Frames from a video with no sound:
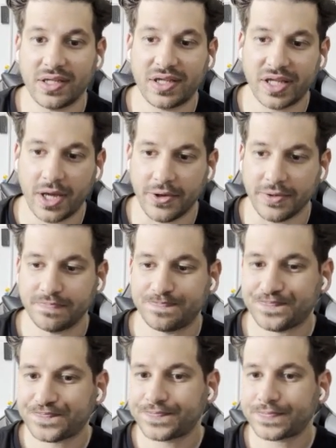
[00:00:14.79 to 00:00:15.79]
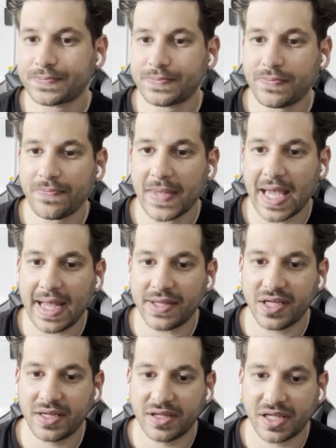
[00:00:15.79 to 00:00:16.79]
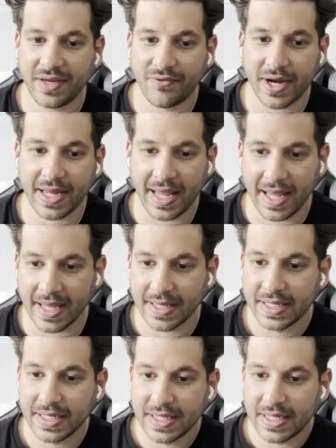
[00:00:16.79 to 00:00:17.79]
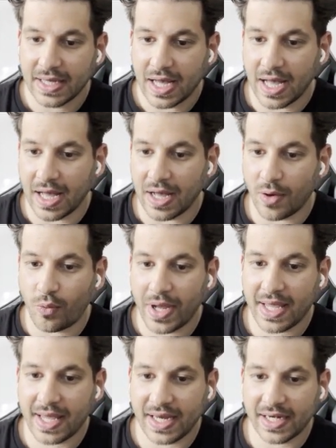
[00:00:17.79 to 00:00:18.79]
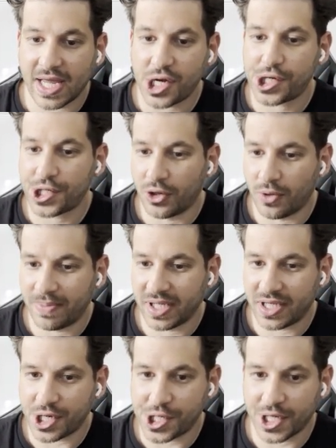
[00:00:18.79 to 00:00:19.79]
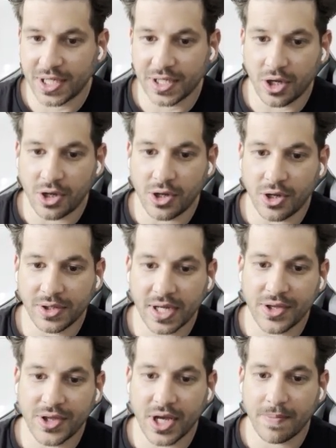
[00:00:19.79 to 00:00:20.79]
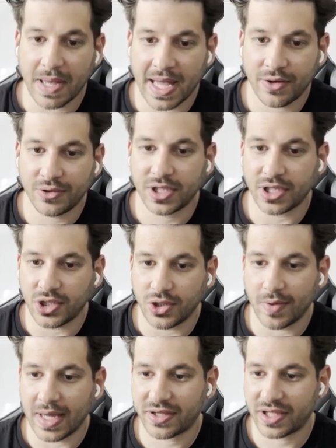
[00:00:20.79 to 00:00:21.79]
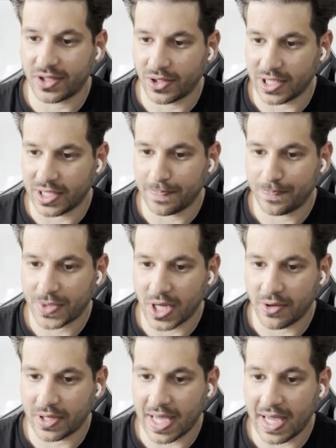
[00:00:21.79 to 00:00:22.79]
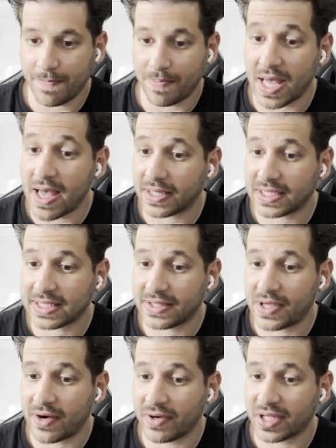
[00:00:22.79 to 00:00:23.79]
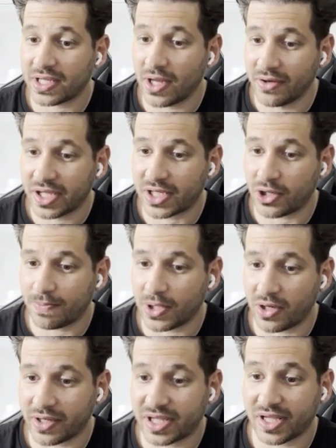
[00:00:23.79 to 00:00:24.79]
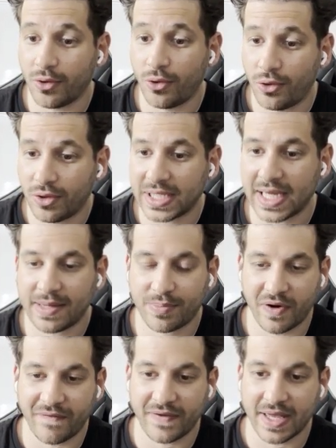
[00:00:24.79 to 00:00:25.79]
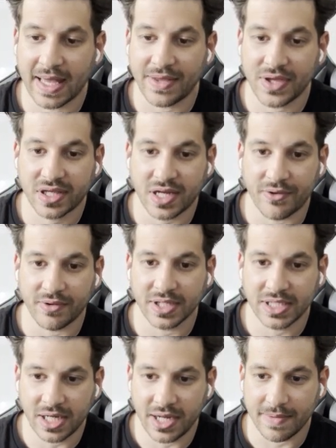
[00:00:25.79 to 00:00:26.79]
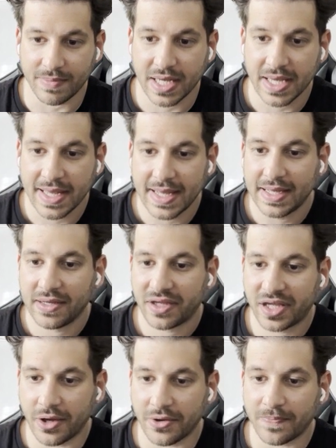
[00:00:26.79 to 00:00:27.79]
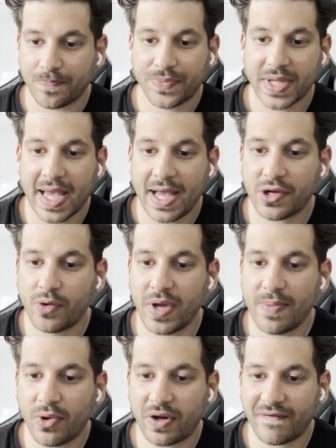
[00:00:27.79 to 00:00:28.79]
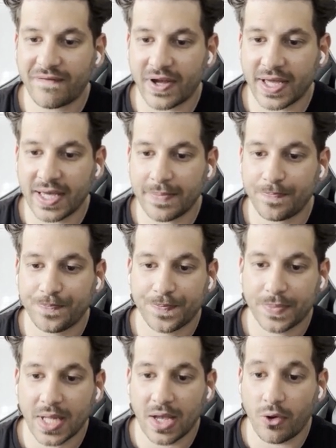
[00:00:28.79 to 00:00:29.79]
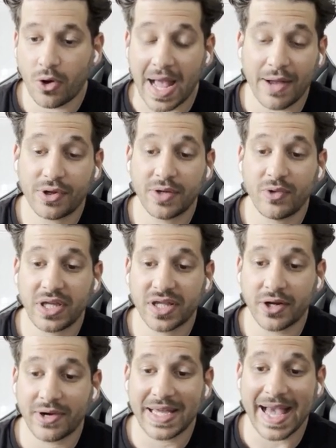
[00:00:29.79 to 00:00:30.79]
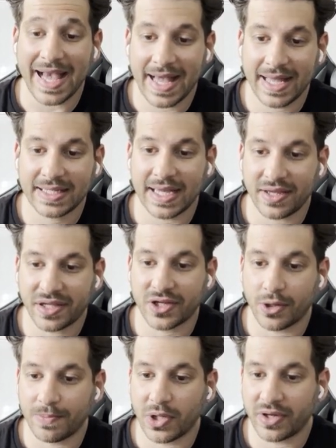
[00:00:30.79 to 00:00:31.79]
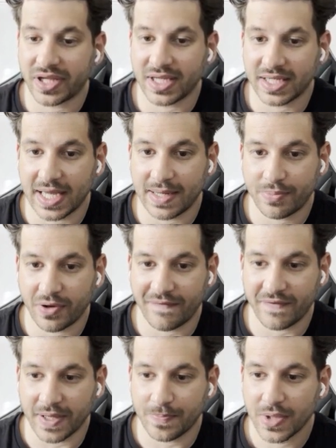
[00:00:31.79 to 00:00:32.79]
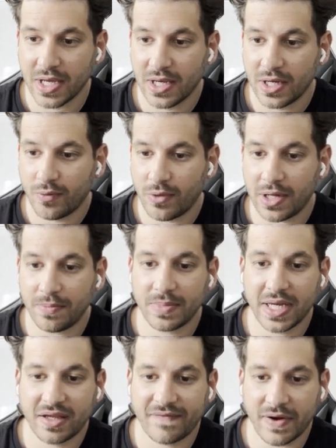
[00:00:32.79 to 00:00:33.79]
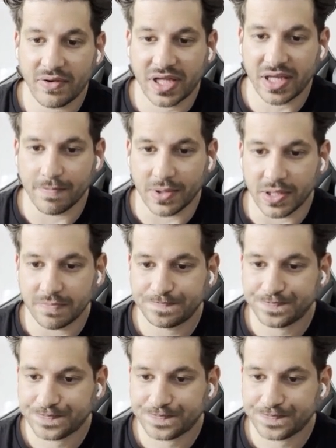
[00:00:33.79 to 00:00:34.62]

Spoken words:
So, as you can see right here, we're in a short position on the pound US dollar, okay? But there is no stop loss or take profit at this current time. So, how can we modify it? Or how can we, add a stop loss and take profit? Well, it's very simple.